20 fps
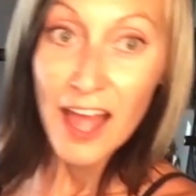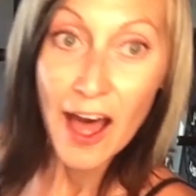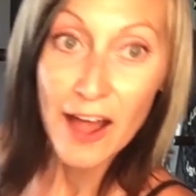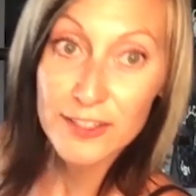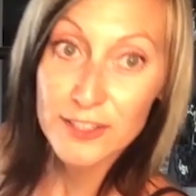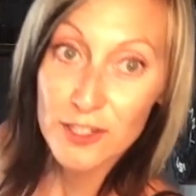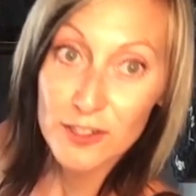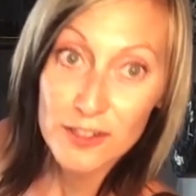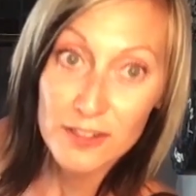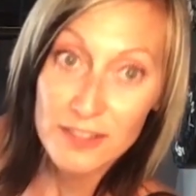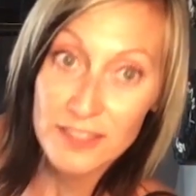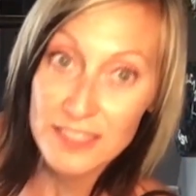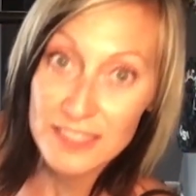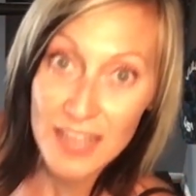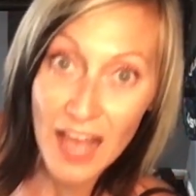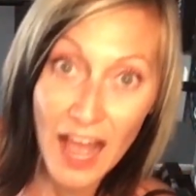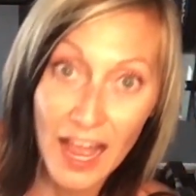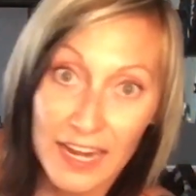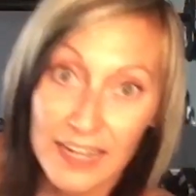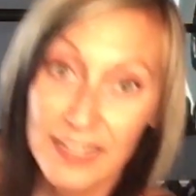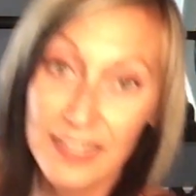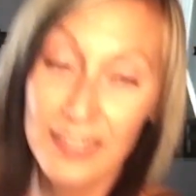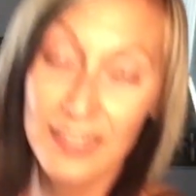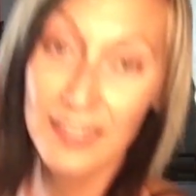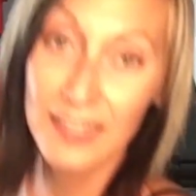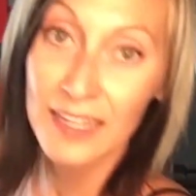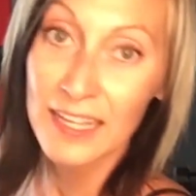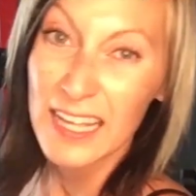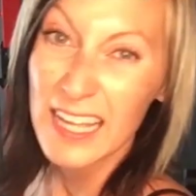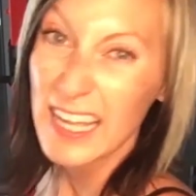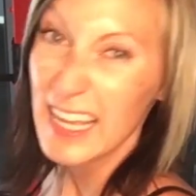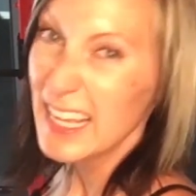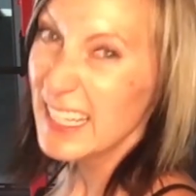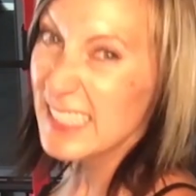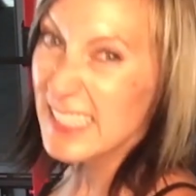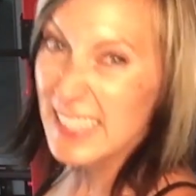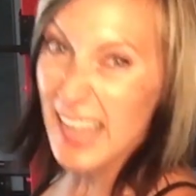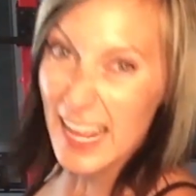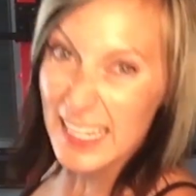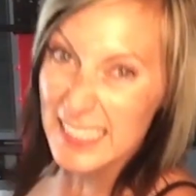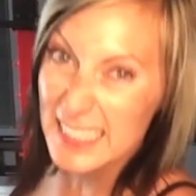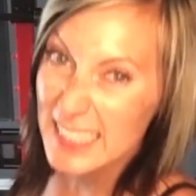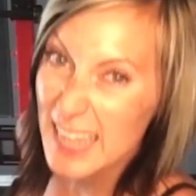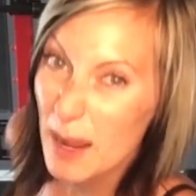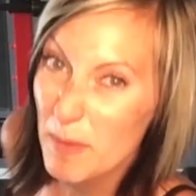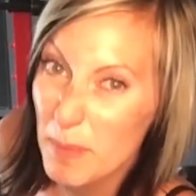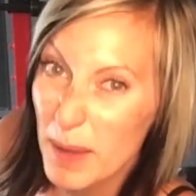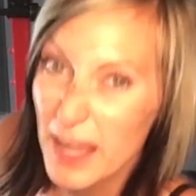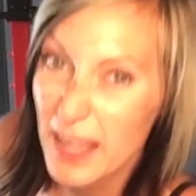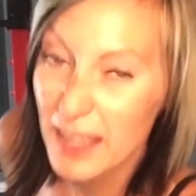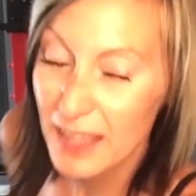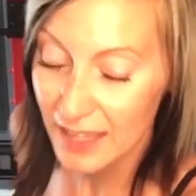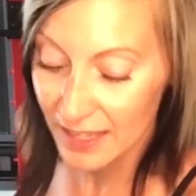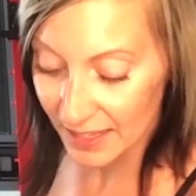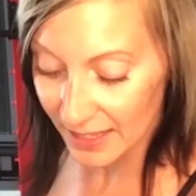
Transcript: I'll turn to the side and sidestep it.